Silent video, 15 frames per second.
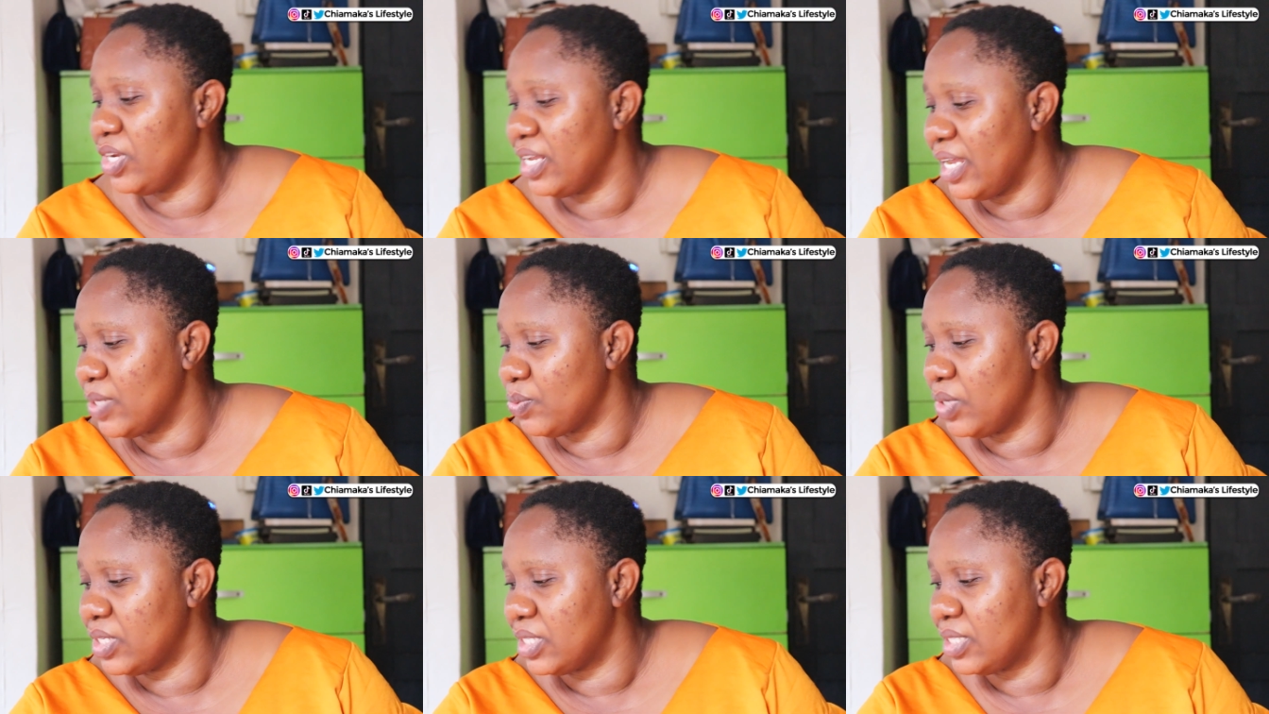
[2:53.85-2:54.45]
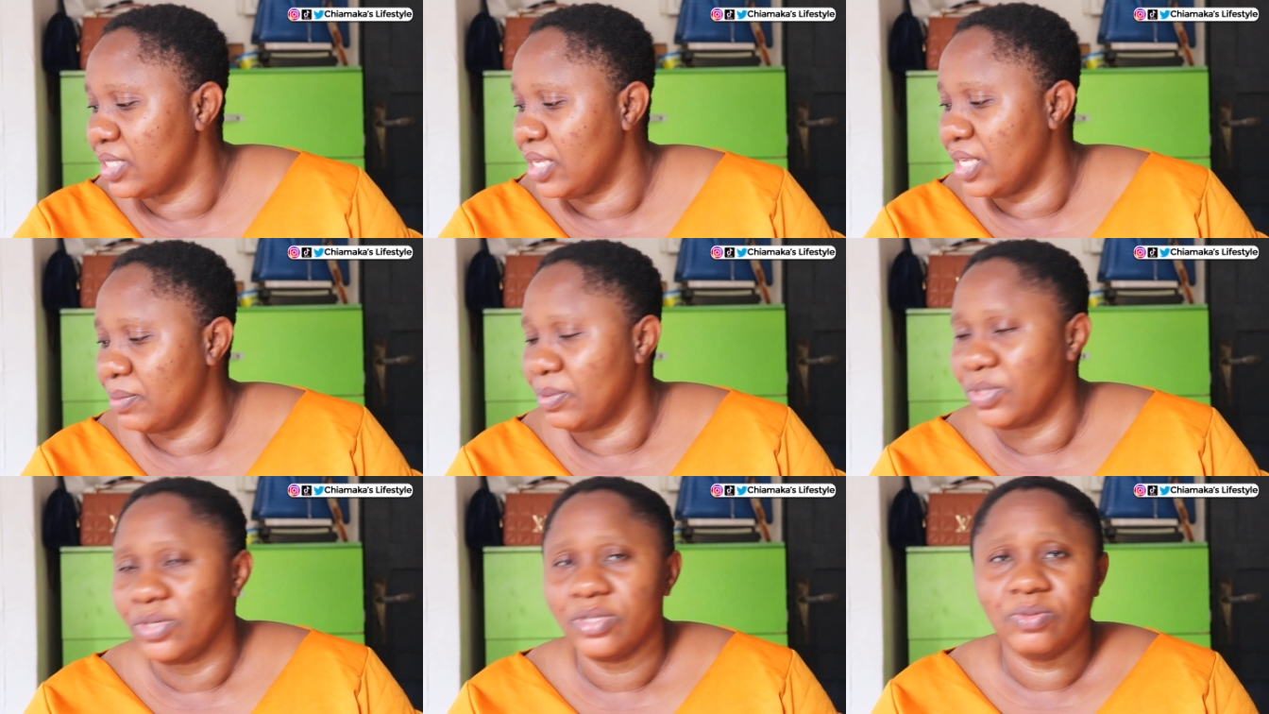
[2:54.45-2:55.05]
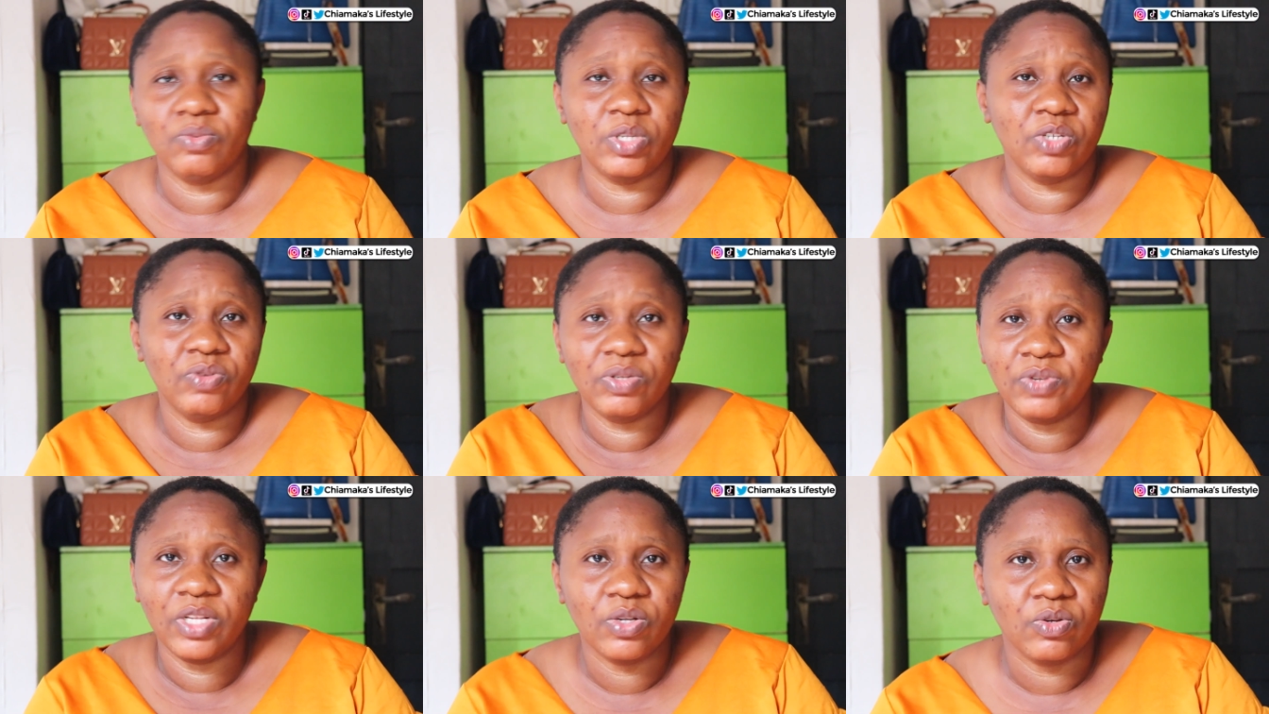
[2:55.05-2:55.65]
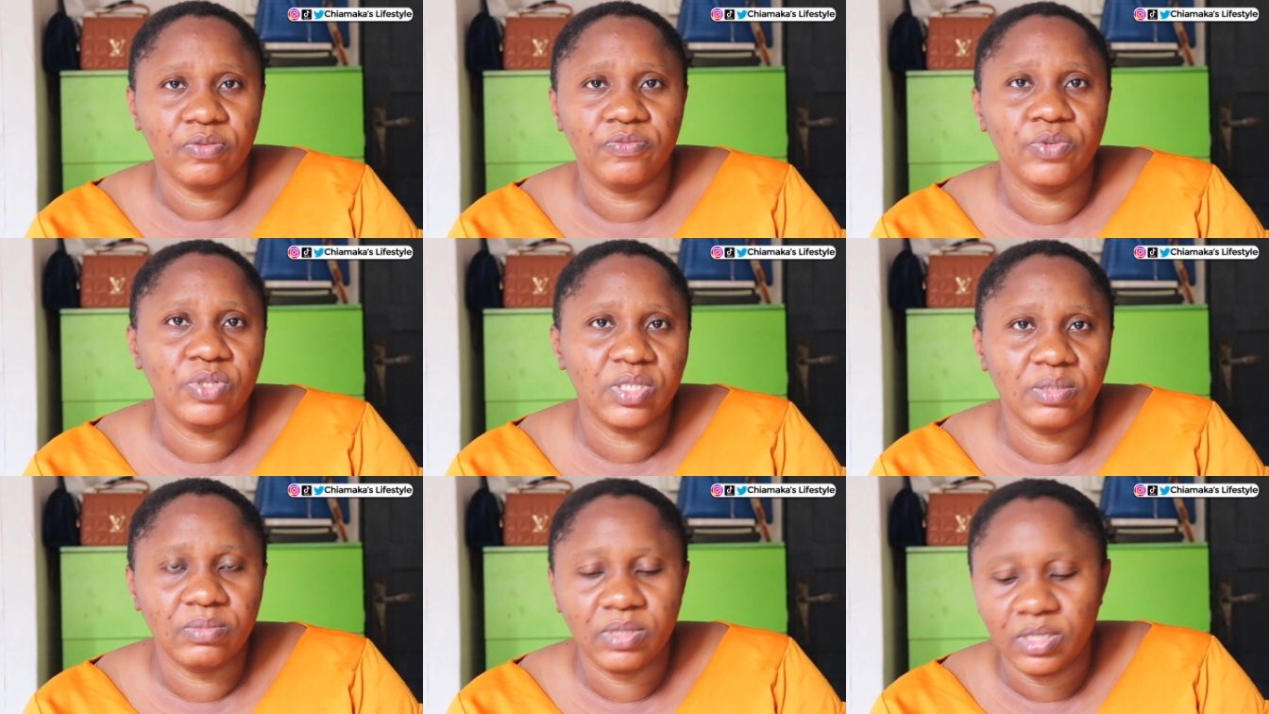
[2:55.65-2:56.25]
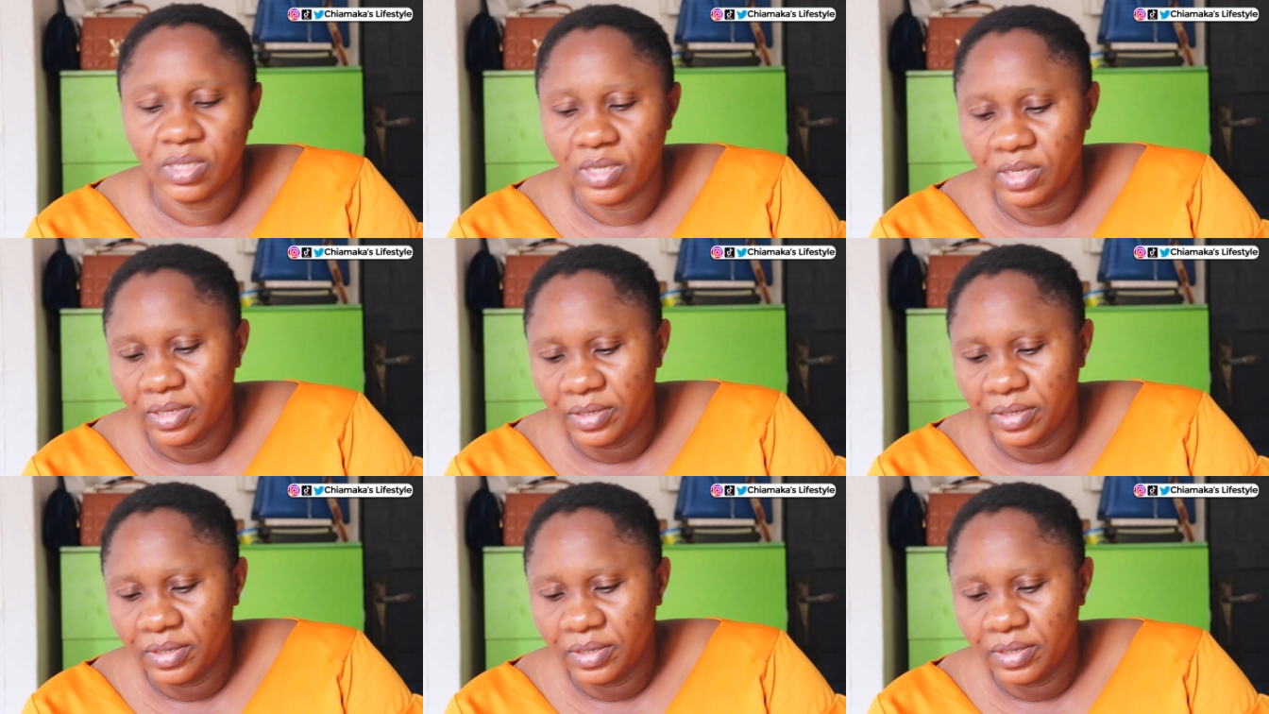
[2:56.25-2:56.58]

you guys what it says, because it was really, really confusing me.